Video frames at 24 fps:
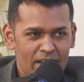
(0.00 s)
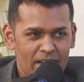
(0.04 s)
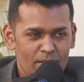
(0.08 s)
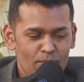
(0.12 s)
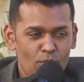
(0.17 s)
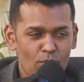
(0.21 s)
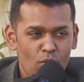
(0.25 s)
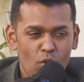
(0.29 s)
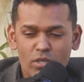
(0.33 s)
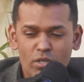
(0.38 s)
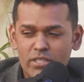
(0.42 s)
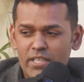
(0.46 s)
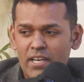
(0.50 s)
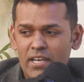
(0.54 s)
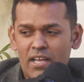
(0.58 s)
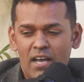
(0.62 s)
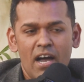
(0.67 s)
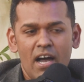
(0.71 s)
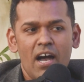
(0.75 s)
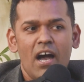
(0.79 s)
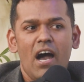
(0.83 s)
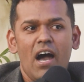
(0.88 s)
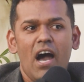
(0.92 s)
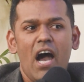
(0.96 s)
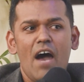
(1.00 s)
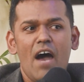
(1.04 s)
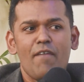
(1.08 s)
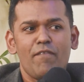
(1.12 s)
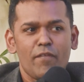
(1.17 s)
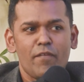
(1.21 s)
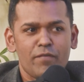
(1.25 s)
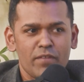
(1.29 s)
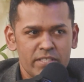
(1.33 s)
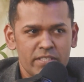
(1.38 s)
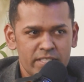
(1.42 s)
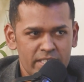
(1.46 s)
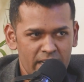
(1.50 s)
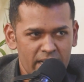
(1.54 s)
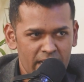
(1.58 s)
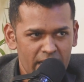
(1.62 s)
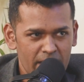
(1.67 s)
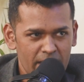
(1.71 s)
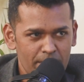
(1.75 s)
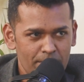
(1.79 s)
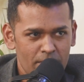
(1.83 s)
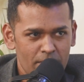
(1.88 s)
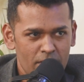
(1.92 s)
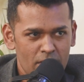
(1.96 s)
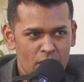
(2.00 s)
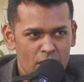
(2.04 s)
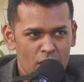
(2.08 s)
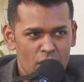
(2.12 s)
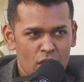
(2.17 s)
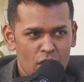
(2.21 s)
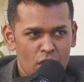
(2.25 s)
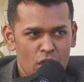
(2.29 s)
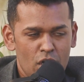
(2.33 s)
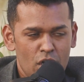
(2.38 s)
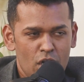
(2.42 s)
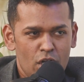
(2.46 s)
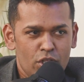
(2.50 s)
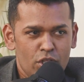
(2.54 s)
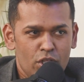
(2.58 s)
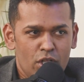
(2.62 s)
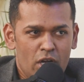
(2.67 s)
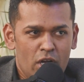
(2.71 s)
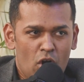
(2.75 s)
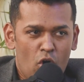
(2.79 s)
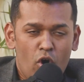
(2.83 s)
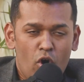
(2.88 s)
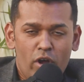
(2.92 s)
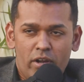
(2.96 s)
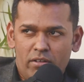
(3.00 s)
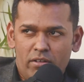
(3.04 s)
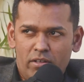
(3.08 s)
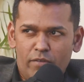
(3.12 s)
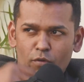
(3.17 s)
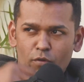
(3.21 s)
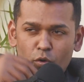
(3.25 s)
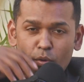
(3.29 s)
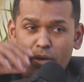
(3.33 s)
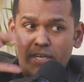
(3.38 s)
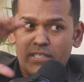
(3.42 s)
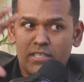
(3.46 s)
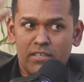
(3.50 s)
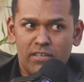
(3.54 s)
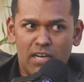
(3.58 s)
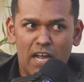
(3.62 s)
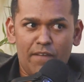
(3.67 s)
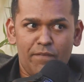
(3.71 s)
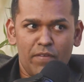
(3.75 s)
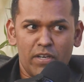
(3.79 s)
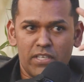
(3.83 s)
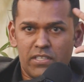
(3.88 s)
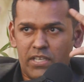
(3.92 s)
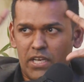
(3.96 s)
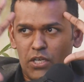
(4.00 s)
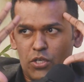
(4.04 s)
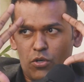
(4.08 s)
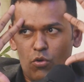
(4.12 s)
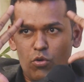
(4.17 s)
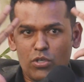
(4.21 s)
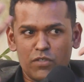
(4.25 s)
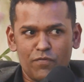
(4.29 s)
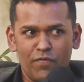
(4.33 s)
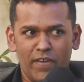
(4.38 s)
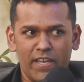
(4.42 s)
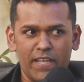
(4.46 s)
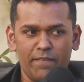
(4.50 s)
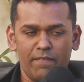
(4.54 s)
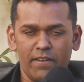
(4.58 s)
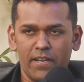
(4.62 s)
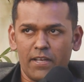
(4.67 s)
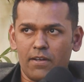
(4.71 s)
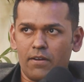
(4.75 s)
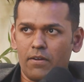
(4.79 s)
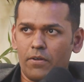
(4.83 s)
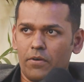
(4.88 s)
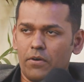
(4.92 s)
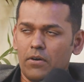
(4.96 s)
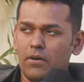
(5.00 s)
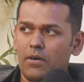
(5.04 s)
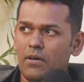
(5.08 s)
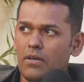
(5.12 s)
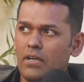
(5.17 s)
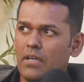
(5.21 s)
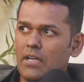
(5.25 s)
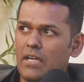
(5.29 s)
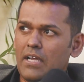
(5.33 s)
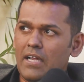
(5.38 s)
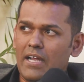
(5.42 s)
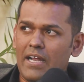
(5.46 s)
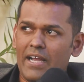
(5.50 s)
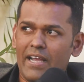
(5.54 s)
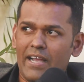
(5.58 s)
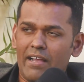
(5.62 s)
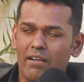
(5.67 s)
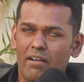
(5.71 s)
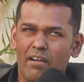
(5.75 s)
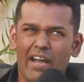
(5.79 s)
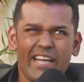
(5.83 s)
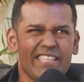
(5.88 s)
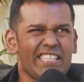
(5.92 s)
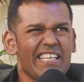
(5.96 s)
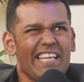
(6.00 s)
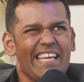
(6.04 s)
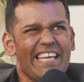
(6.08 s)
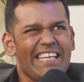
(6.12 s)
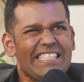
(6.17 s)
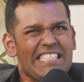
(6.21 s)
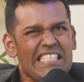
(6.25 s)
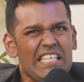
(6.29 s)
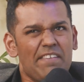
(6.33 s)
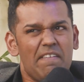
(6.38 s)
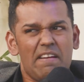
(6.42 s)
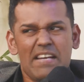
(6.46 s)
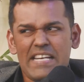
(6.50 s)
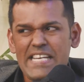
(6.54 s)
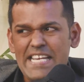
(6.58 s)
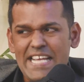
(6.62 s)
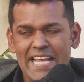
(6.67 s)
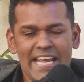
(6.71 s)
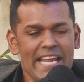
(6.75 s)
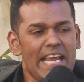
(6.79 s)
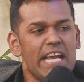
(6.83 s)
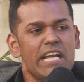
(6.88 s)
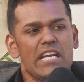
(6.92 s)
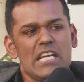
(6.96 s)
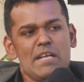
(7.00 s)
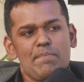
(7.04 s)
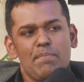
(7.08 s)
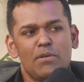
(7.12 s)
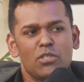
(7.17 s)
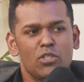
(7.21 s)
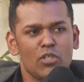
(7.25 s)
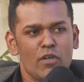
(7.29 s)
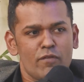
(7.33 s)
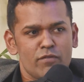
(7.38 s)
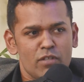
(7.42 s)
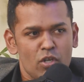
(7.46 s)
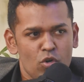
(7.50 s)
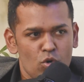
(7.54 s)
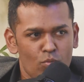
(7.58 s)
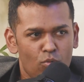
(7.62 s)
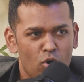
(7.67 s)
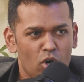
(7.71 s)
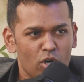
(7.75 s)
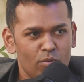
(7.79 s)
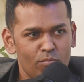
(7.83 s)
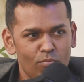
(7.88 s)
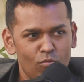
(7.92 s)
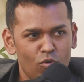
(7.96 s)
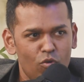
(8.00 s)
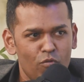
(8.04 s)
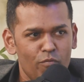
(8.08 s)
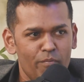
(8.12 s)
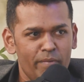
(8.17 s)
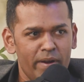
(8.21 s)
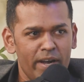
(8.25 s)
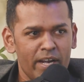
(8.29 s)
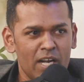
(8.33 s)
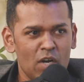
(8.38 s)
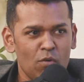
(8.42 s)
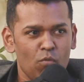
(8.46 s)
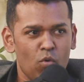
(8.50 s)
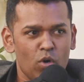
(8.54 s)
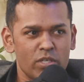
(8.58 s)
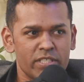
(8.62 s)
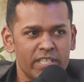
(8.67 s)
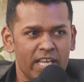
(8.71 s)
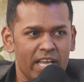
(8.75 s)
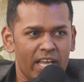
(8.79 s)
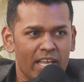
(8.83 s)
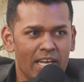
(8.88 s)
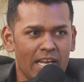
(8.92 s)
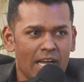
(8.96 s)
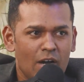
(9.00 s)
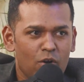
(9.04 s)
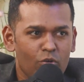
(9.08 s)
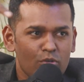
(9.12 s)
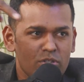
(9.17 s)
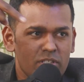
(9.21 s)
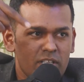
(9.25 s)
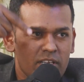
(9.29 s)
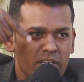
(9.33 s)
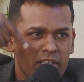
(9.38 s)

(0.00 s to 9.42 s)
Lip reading: More than half of the time, or if you look at the graph, it looks very, very clear. I think 70-80% of the robot movement was around the